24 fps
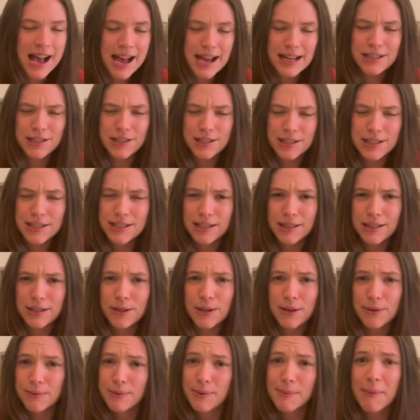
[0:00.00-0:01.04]
just a
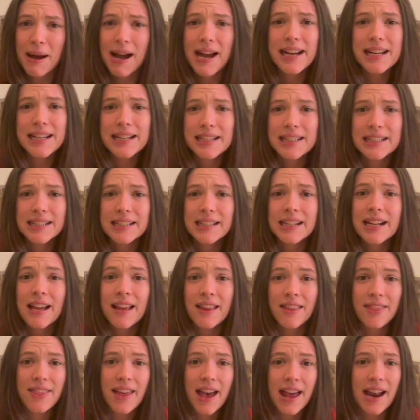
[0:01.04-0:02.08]
little reminder
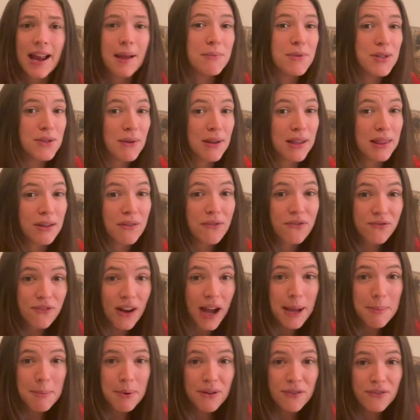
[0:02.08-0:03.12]
that I'm doing the
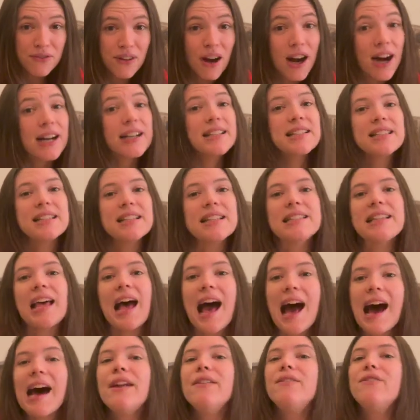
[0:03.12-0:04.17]
Fibre Fox's
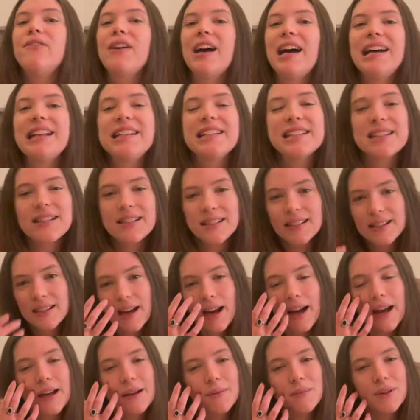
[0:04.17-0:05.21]
Advent.
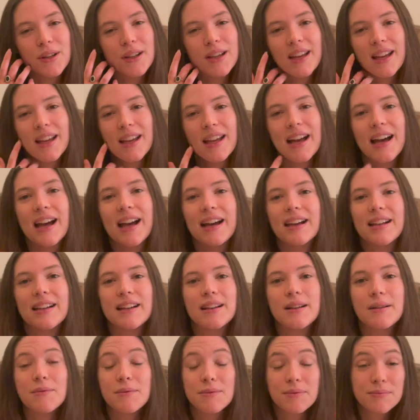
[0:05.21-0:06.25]
I'm looking at
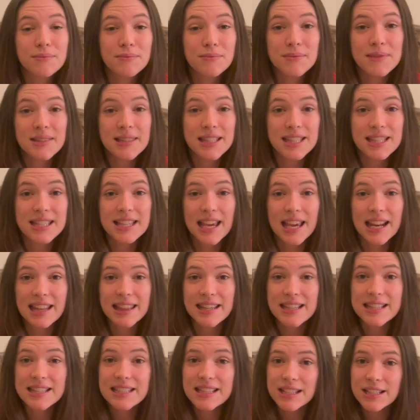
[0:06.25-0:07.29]
the Skein and the
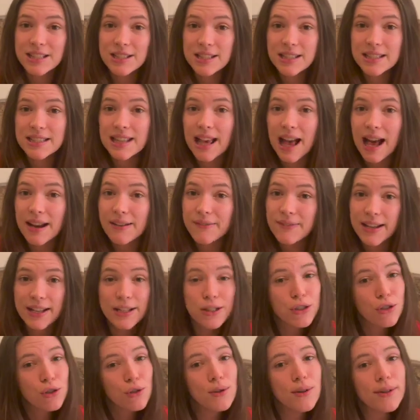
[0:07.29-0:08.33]
Stitches Advent,
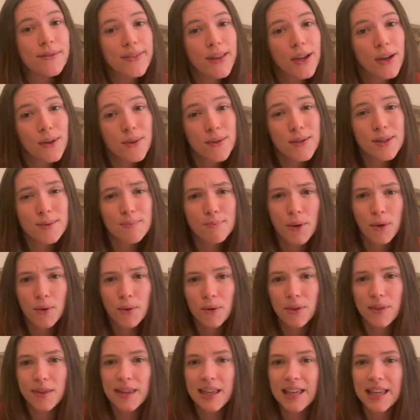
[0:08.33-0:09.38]
2 of those,
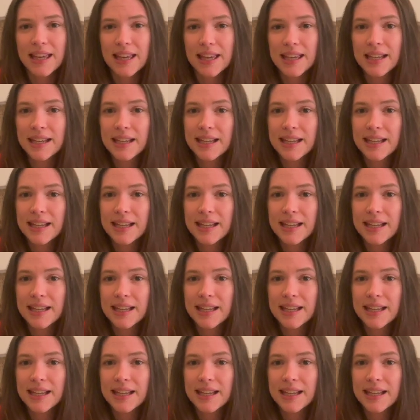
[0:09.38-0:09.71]
both the